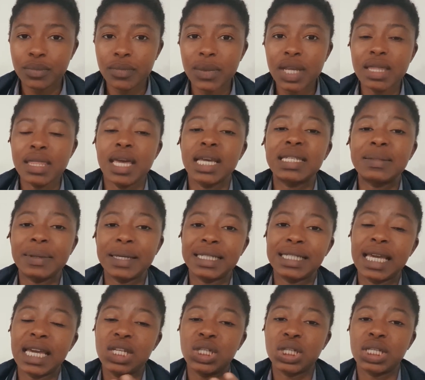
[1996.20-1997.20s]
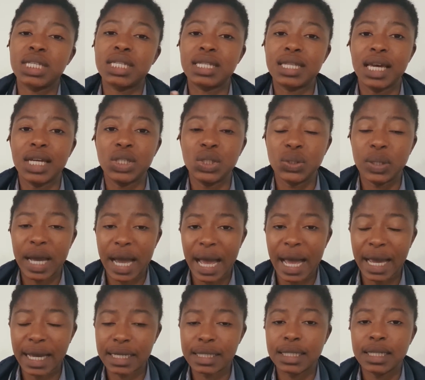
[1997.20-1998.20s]
the expectations that you
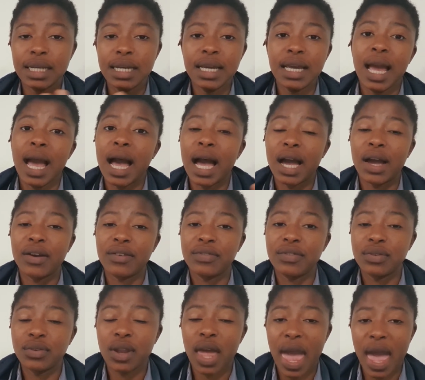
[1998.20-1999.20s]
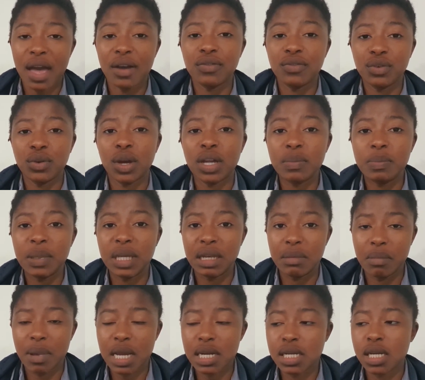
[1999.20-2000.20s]
had have not
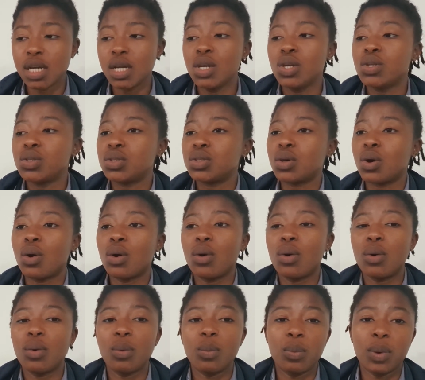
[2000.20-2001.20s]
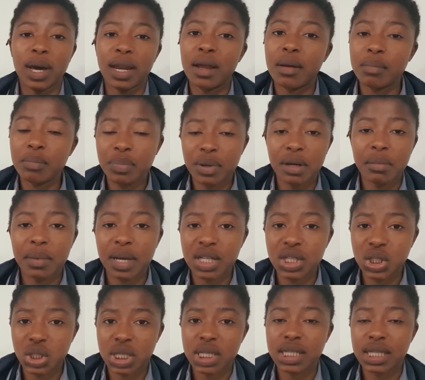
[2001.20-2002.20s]
been met. So what I'm pretty
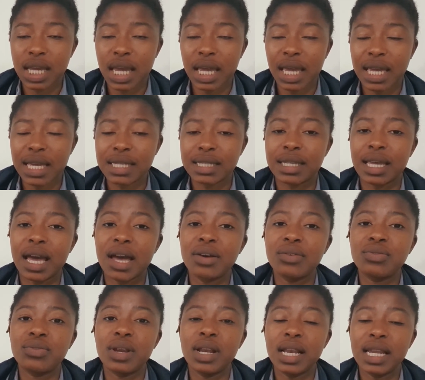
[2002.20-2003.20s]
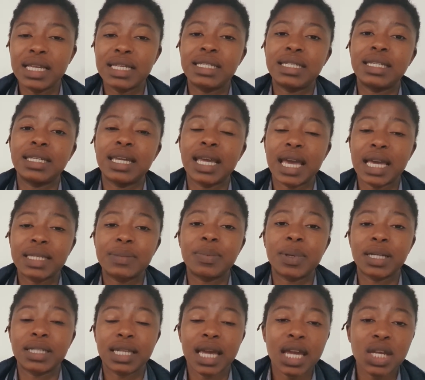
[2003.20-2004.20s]
much just saying is, have realistic
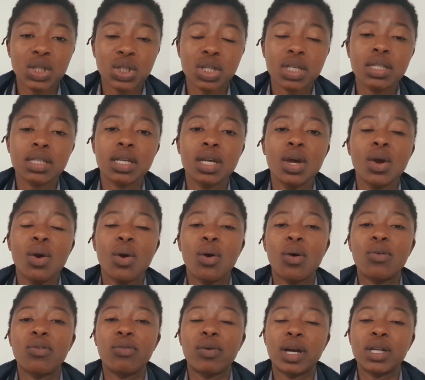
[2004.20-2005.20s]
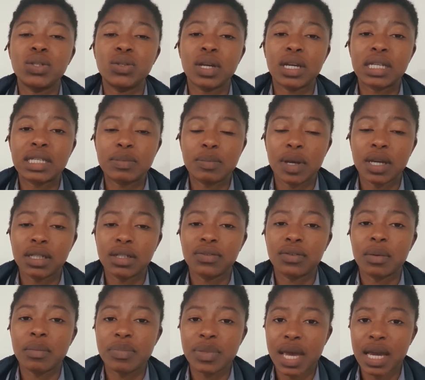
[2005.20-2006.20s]
expectations of what to expect
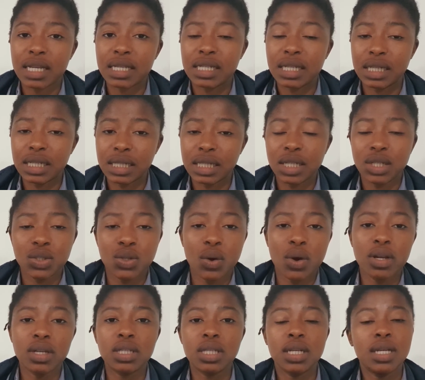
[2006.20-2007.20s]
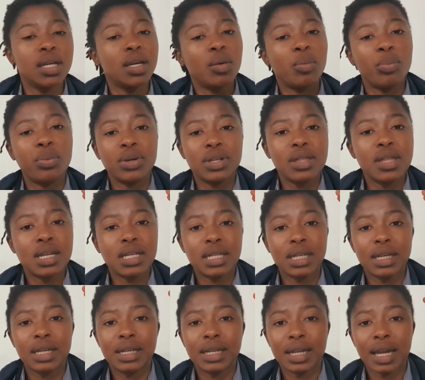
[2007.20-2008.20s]
from that degree. Don't put the
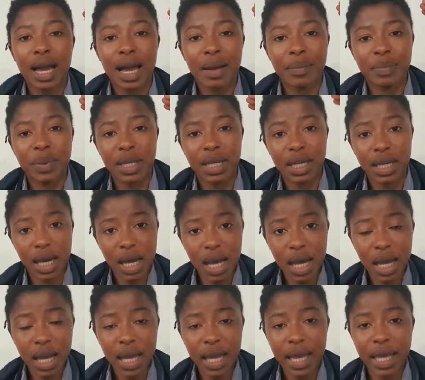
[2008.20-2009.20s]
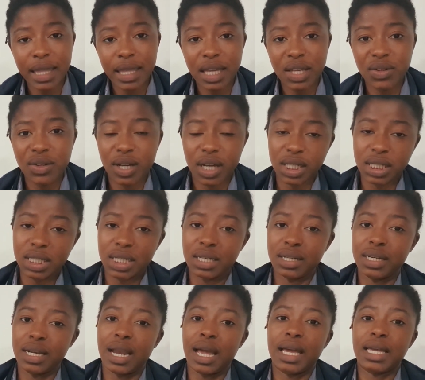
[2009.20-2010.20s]
degree up here and then you
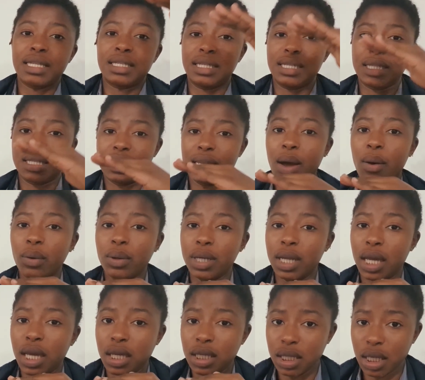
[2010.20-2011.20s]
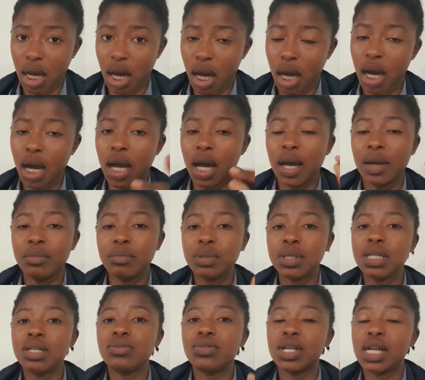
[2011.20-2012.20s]
actually realize it's down here.
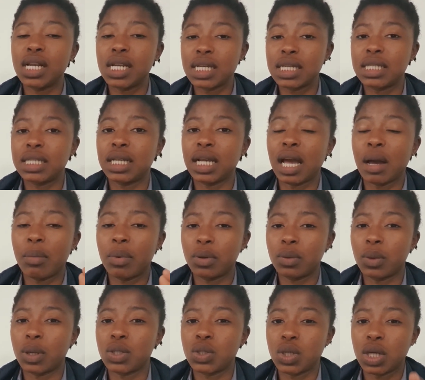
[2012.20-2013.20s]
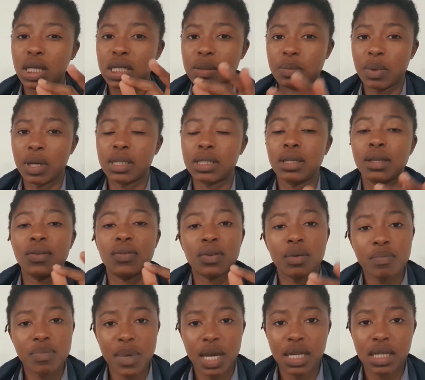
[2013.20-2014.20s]
Be realistic about what you're expecting
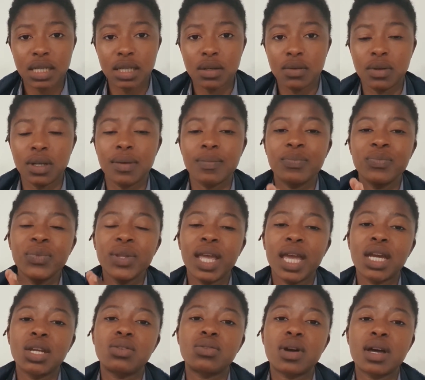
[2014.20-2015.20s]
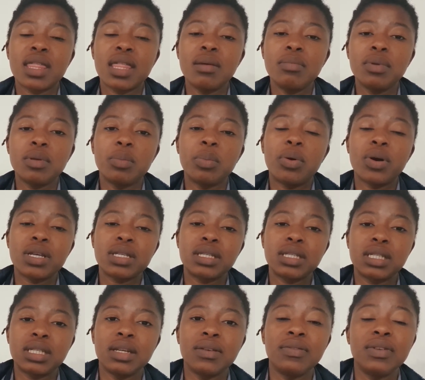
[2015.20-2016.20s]
from that degree, and rather be
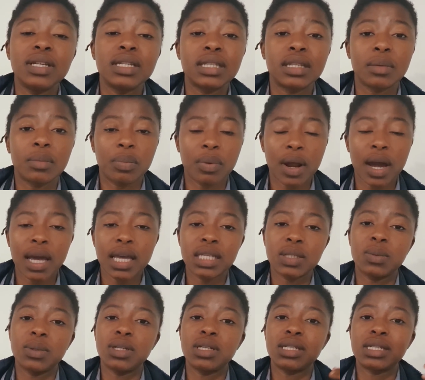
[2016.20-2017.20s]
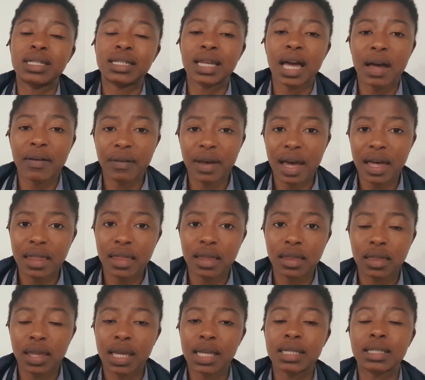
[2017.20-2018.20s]
positively surprised when you discover other
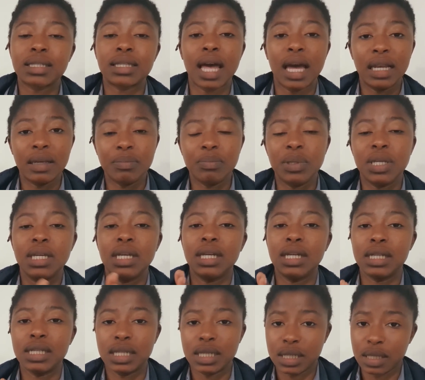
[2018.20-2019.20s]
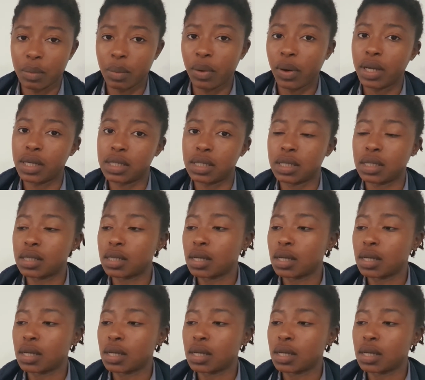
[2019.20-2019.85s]
things than being disappointed.